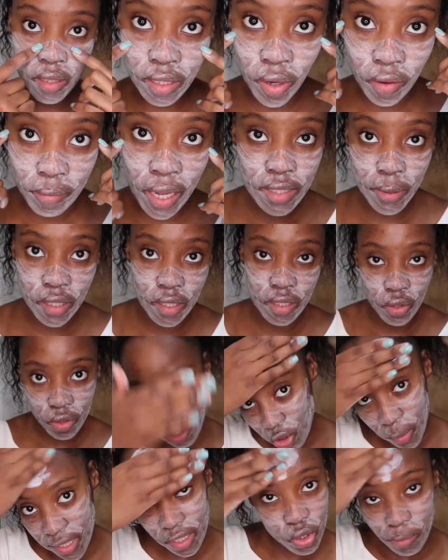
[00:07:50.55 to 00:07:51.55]
Scarlet
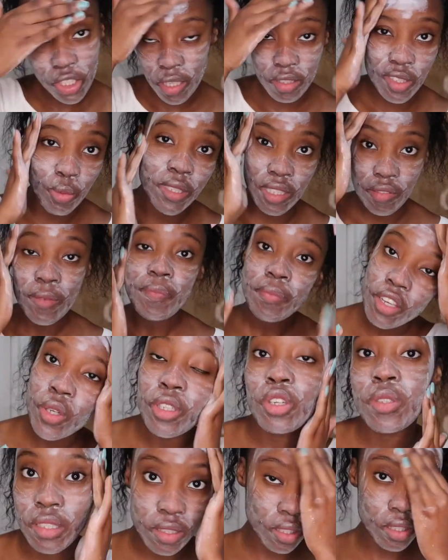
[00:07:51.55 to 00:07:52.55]
Road.
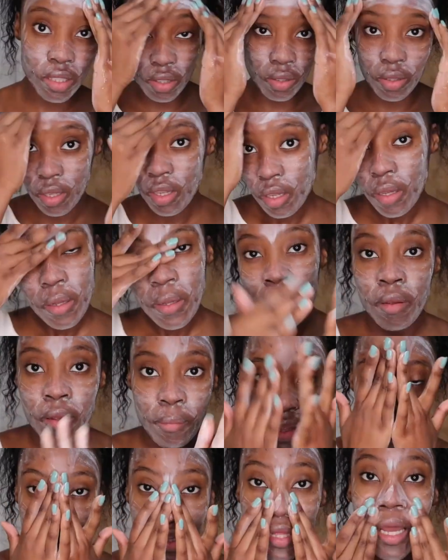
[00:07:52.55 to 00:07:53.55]
Might
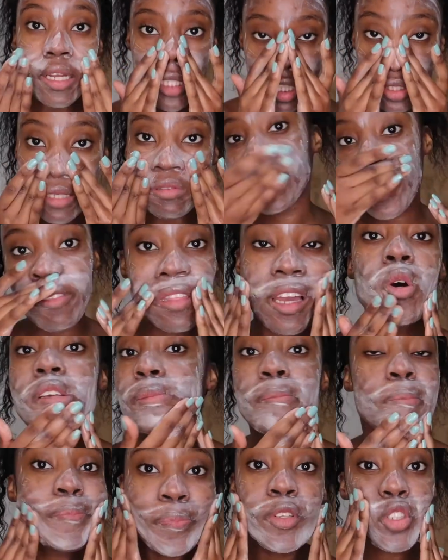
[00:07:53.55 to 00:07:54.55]
go down as
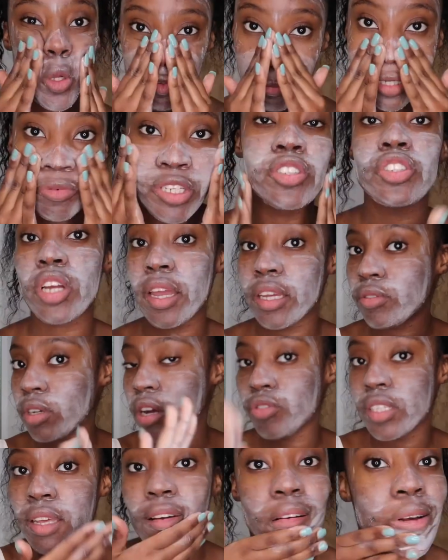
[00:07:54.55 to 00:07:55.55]
G-O-D. Oh,
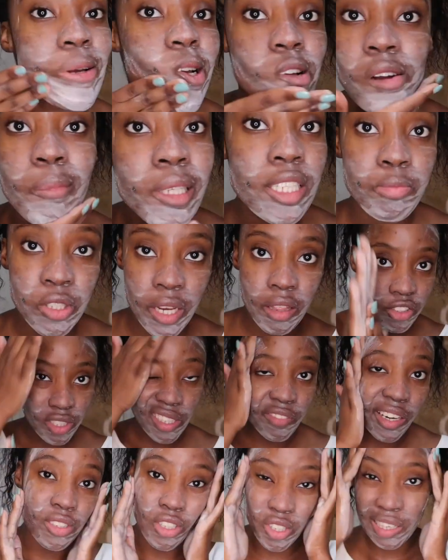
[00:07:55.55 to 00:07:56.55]
wait.
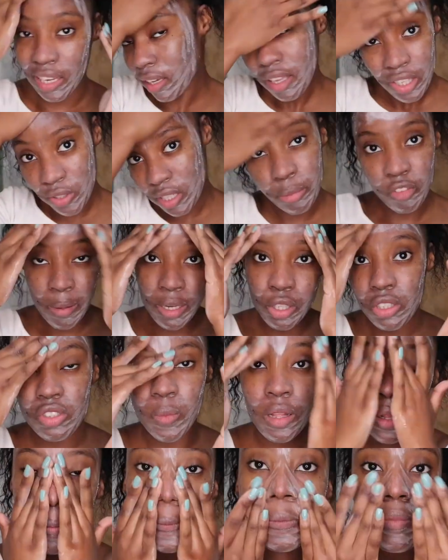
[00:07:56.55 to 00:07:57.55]
I go hard on
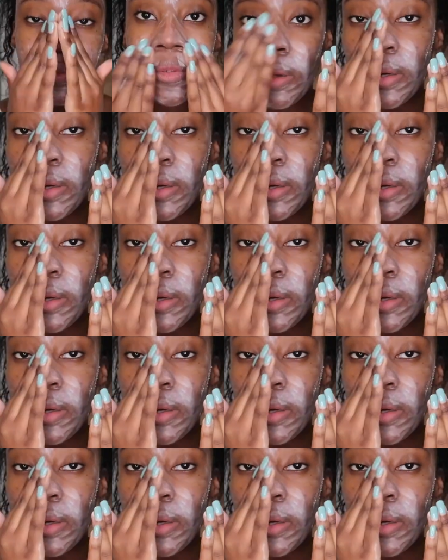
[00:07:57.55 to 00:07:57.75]
Southside G.